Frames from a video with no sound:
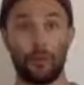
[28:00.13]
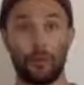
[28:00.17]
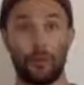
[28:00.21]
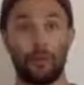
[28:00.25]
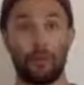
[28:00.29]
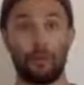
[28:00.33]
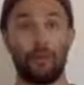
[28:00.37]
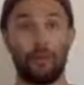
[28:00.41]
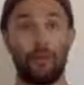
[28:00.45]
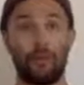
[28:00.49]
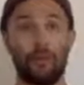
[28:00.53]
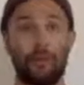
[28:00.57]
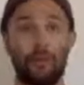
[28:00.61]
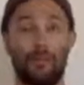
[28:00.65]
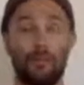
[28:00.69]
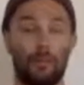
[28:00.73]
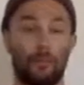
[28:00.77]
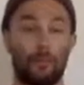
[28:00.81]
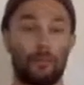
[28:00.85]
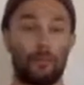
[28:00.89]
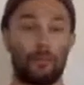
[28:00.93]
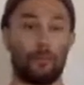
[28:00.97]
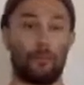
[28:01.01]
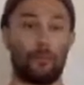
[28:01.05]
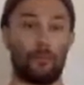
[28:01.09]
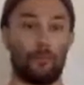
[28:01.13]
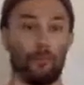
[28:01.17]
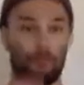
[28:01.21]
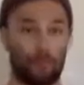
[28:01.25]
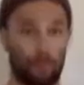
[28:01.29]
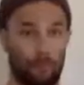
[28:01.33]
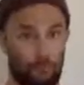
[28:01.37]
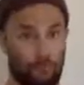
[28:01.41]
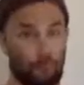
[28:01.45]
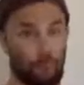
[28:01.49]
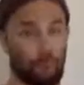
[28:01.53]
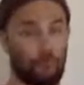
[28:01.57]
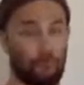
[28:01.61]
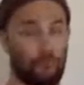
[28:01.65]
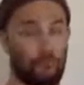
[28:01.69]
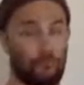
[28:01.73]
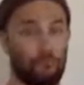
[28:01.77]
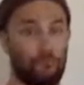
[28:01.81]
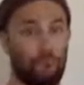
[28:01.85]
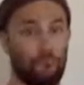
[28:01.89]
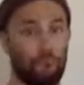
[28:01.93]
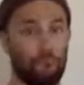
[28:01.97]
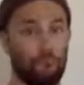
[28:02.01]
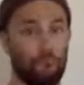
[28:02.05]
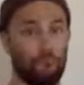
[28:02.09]
periods of
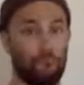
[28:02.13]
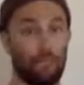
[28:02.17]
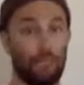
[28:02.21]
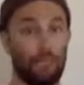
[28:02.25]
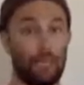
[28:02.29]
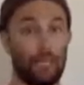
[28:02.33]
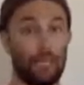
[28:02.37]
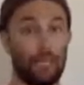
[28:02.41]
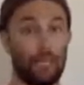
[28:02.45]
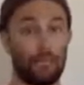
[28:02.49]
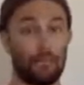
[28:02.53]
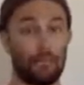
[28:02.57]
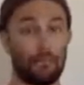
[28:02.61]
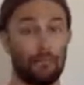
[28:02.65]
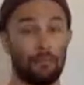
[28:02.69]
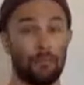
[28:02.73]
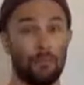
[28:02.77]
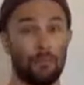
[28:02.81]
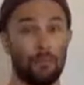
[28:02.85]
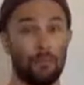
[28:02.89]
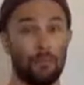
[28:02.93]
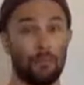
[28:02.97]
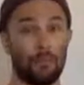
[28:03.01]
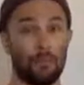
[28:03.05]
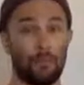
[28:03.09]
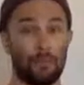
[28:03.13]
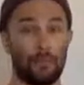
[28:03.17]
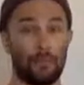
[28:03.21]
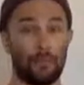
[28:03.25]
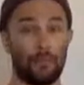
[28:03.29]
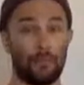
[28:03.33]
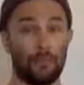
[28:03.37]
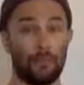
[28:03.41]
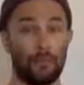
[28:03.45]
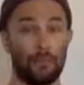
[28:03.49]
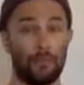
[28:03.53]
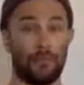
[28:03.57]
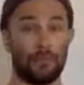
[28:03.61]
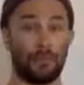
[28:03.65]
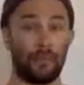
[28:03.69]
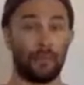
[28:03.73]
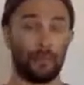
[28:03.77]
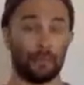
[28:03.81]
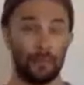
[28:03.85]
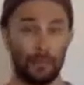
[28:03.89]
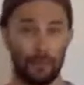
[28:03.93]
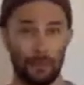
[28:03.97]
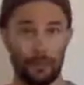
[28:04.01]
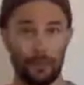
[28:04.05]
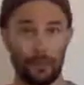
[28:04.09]
peak in the morning,
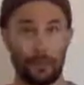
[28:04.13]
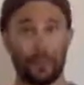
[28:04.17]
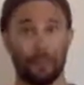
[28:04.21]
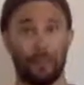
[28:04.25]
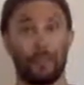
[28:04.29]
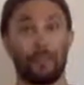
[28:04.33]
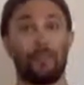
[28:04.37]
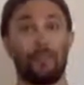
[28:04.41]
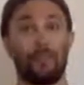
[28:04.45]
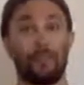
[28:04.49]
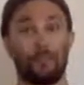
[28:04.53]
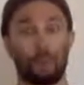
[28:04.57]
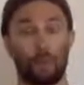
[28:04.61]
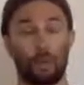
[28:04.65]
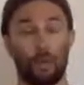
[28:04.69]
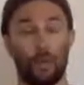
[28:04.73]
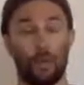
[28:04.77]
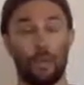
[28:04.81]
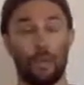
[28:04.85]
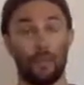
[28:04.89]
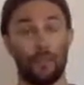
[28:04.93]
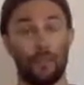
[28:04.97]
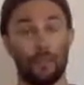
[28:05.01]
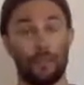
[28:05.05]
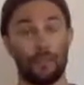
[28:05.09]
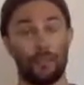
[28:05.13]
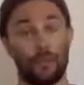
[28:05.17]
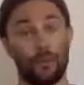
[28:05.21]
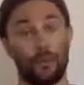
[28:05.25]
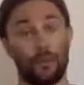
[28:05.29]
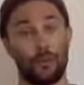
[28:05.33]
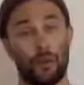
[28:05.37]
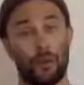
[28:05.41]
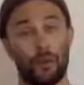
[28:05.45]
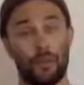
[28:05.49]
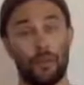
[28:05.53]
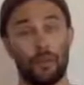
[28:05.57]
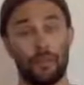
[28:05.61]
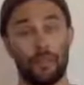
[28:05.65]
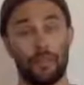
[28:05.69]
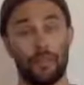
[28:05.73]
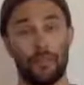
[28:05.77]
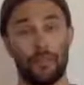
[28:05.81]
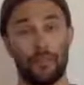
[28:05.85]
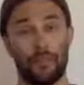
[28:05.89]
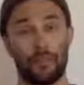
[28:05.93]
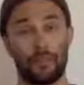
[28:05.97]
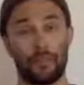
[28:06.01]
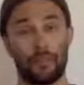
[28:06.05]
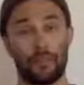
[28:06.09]
run into the trough in the
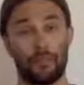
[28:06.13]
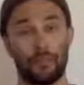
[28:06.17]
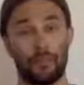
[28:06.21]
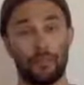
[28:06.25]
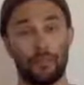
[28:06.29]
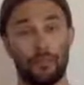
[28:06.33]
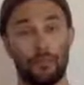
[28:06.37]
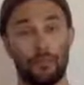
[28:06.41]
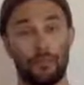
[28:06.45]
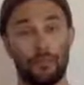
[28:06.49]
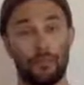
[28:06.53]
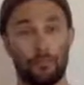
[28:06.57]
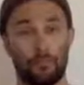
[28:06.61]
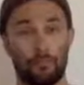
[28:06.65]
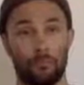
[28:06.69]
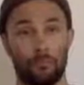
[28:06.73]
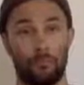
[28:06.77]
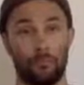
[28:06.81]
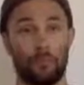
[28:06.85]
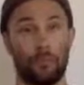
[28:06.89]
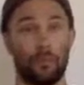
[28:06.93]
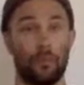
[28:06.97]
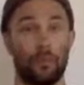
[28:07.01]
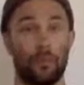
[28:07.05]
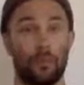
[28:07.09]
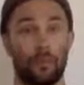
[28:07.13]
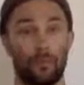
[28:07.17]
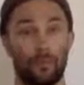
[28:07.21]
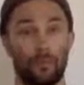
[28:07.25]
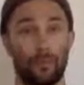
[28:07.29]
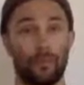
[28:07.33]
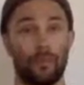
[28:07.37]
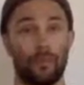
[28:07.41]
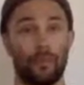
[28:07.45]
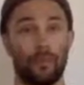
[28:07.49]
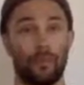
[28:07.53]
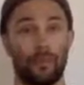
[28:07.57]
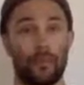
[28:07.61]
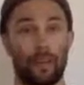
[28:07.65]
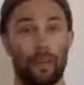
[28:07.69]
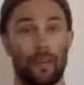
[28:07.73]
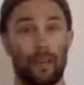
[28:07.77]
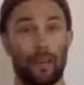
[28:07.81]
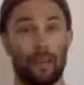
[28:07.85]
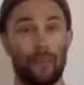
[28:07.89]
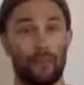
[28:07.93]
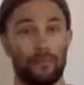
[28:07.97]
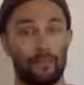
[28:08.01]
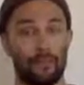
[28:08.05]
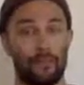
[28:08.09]
afternoon between 1 and
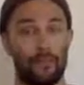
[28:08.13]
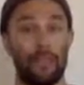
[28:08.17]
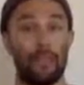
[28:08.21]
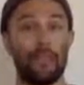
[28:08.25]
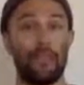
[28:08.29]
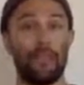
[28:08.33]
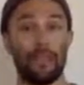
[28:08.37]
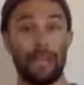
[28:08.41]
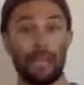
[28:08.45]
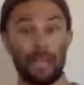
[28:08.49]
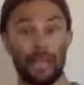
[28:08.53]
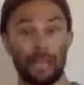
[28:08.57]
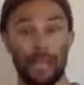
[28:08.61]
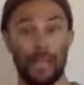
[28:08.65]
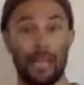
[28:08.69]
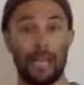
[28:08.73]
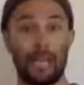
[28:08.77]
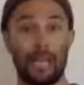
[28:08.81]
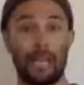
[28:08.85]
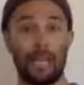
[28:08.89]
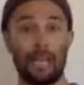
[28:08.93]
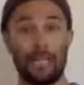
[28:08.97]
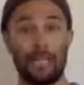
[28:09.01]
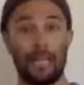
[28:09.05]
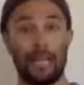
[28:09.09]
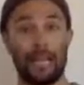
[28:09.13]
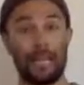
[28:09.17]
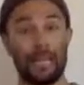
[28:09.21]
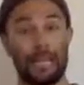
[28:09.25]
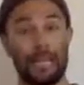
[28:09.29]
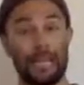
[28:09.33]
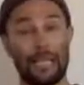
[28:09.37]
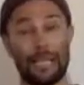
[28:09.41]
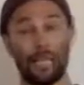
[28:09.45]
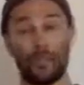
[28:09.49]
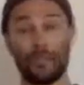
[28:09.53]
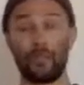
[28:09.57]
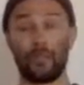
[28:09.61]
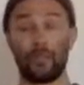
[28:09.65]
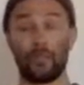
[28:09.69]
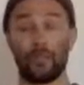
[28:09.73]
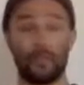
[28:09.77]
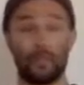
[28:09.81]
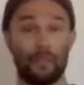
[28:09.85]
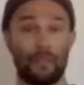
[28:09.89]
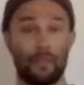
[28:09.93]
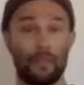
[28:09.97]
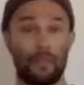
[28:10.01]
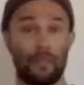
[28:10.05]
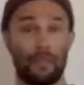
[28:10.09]
5, and then again, that
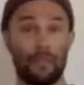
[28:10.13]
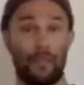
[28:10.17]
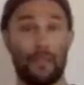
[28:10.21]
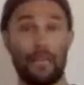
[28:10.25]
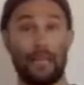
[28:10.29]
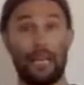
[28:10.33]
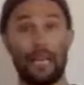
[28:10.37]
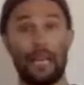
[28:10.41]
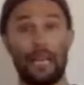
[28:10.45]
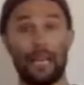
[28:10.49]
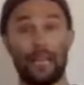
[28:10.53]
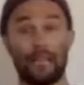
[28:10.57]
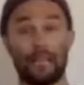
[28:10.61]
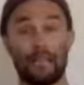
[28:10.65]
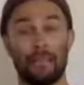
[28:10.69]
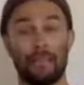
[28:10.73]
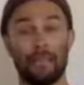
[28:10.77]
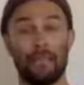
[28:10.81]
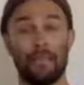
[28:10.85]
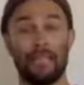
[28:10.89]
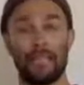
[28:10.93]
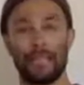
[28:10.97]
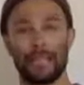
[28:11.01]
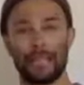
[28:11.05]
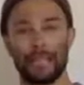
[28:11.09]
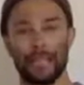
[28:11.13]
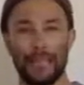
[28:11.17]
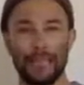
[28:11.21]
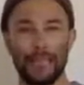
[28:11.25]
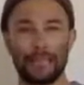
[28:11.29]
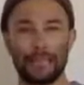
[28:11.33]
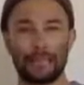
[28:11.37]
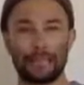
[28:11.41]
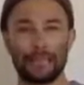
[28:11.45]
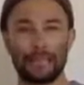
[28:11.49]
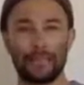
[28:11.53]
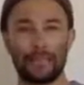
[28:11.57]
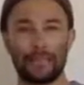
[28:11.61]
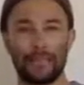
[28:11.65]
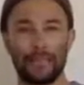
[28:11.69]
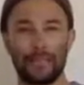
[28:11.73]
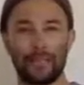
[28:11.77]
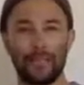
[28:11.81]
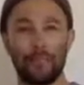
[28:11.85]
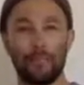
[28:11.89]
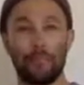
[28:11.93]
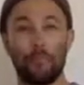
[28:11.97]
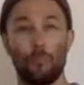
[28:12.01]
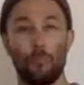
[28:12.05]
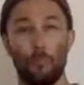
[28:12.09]
iterative and less
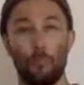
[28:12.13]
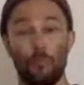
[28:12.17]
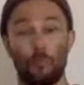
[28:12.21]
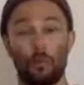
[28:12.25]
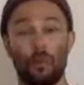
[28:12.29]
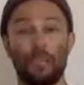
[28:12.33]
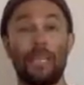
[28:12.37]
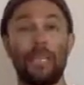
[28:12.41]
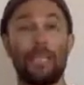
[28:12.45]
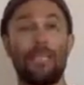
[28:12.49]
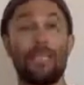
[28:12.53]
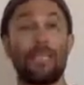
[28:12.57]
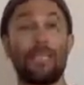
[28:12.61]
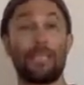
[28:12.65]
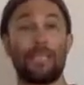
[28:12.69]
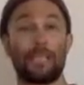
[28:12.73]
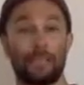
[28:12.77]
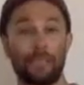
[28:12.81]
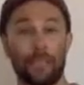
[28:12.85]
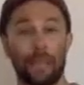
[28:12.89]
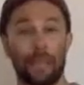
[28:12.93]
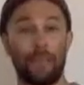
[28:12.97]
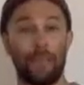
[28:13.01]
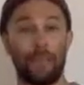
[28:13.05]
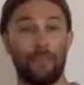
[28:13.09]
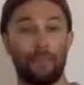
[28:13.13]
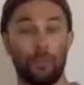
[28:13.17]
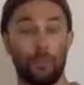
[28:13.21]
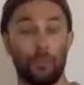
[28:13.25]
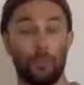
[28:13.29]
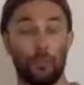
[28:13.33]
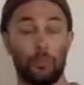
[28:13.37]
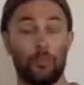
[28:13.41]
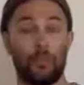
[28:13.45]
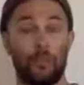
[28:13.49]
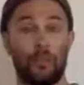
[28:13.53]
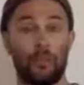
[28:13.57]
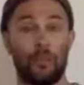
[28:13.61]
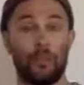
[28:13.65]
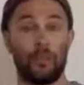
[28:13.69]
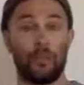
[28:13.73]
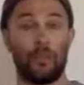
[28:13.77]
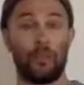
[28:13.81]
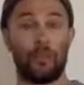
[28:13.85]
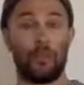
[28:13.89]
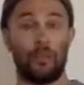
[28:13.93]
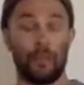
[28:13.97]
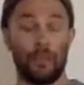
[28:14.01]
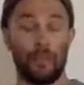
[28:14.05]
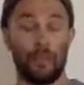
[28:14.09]
analytic, more insightful period
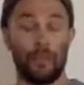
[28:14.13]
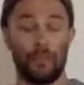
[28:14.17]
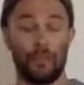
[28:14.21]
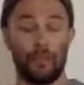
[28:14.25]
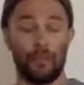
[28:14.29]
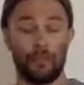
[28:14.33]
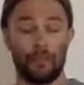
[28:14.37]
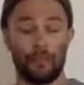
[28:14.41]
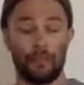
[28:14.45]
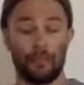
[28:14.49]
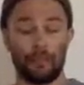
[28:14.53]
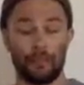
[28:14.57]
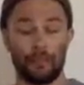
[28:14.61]
in the evening.